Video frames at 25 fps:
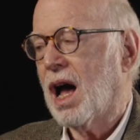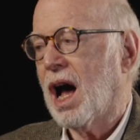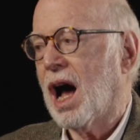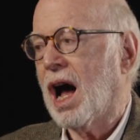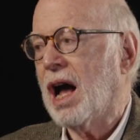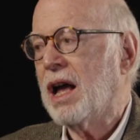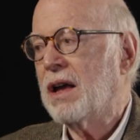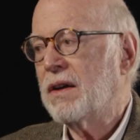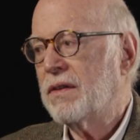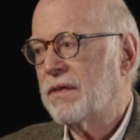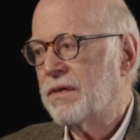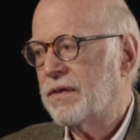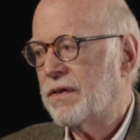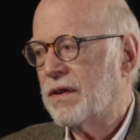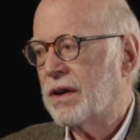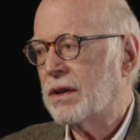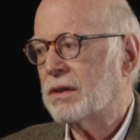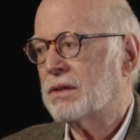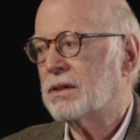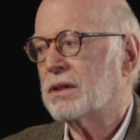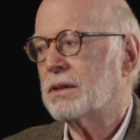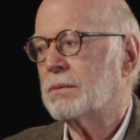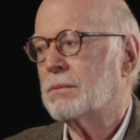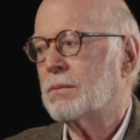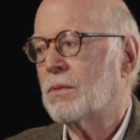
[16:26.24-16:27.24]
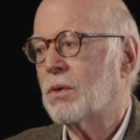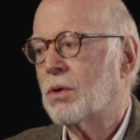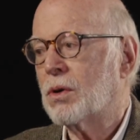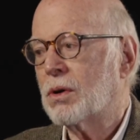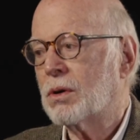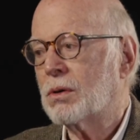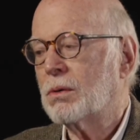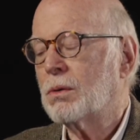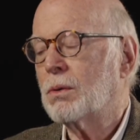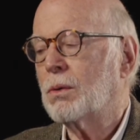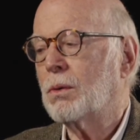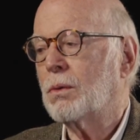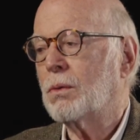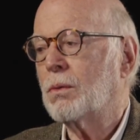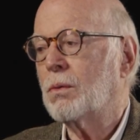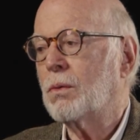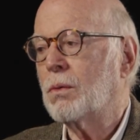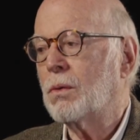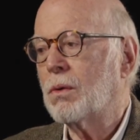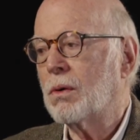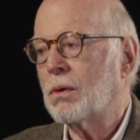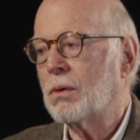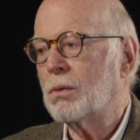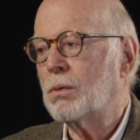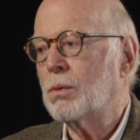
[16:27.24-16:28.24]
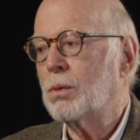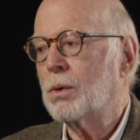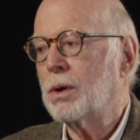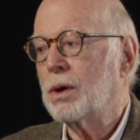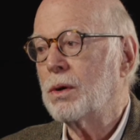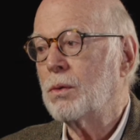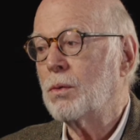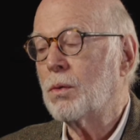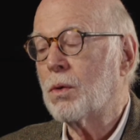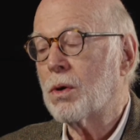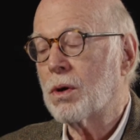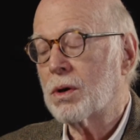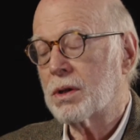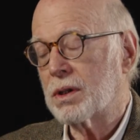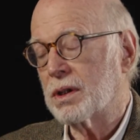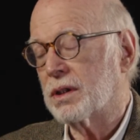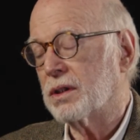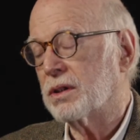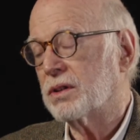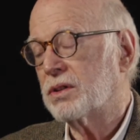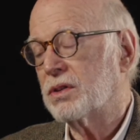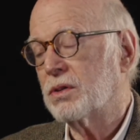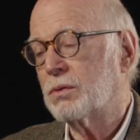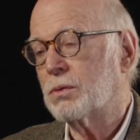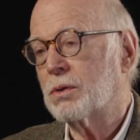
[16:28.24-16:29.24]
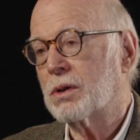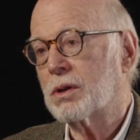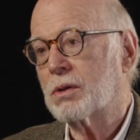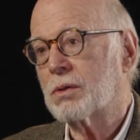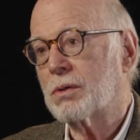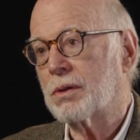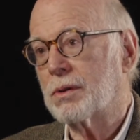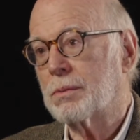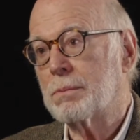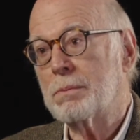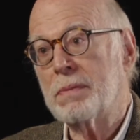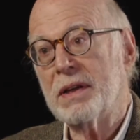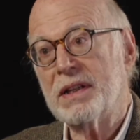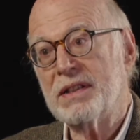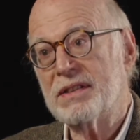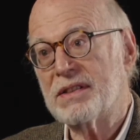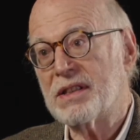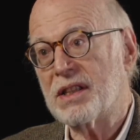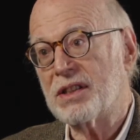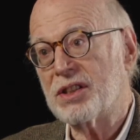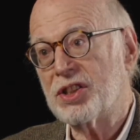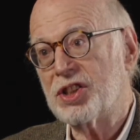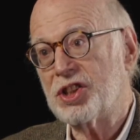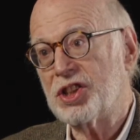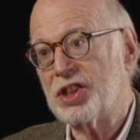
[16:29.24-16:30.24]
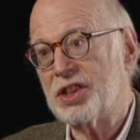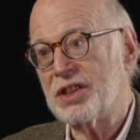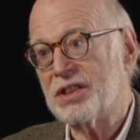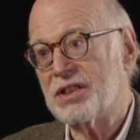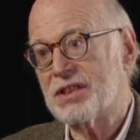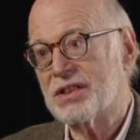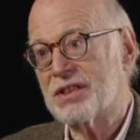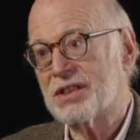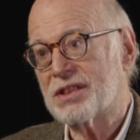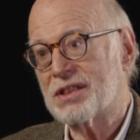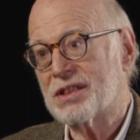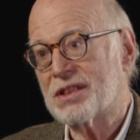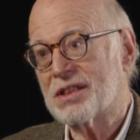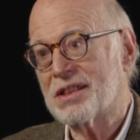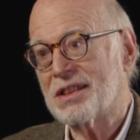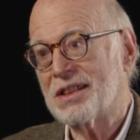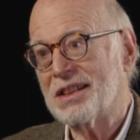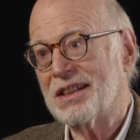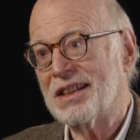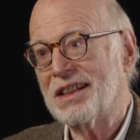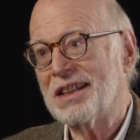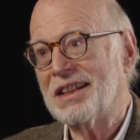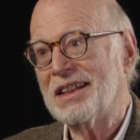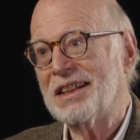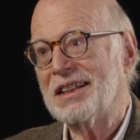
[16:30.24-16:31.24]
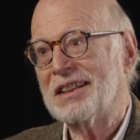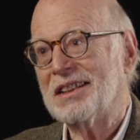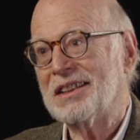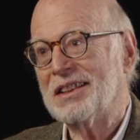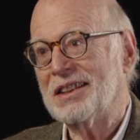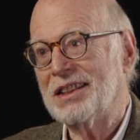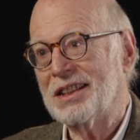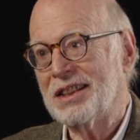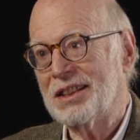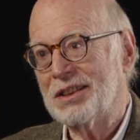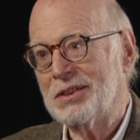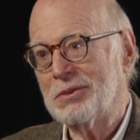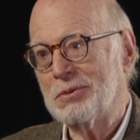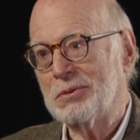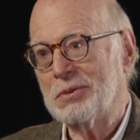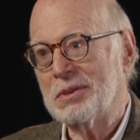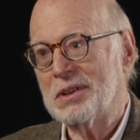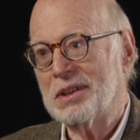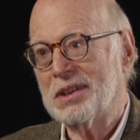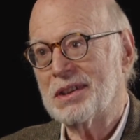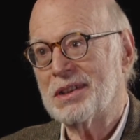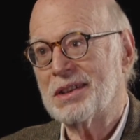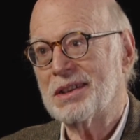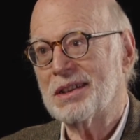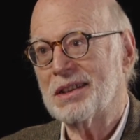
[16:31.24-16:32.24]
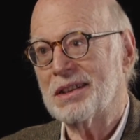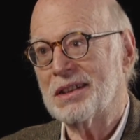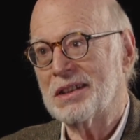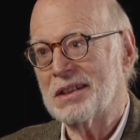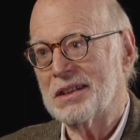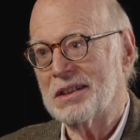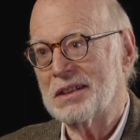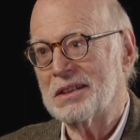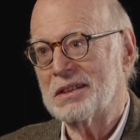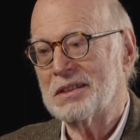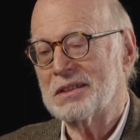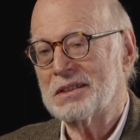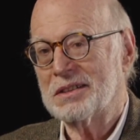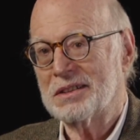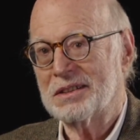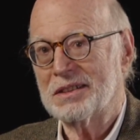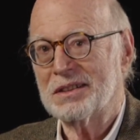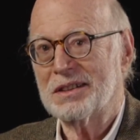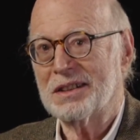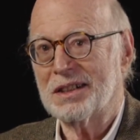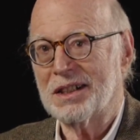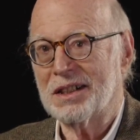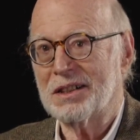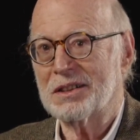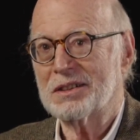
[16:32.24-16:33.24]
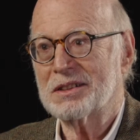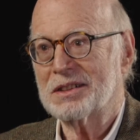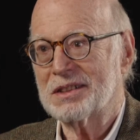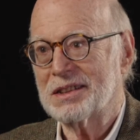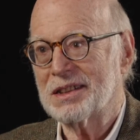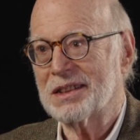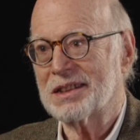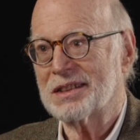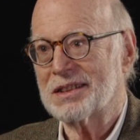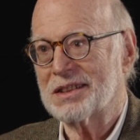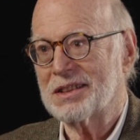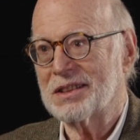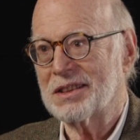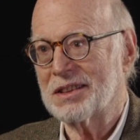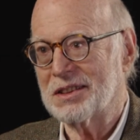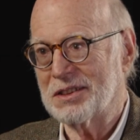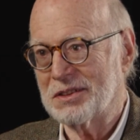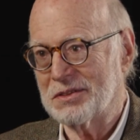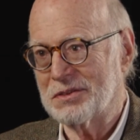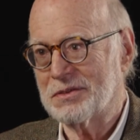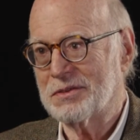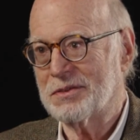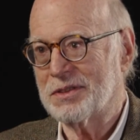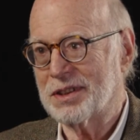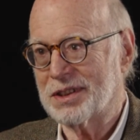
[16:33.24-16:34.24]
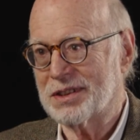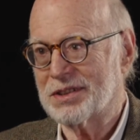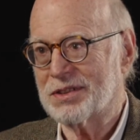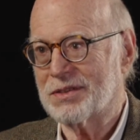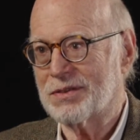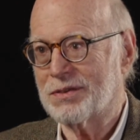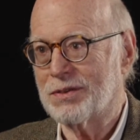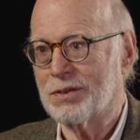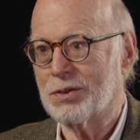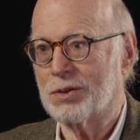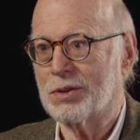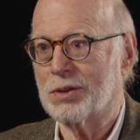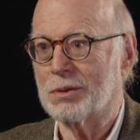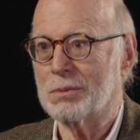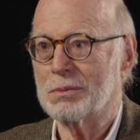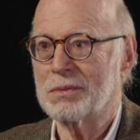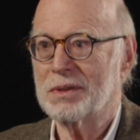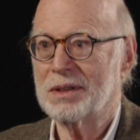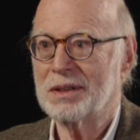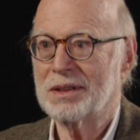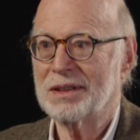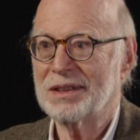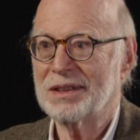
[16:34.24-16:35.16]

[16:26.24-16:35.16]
I have found it more rewarding to work with paysagistes than with architects of fixed form.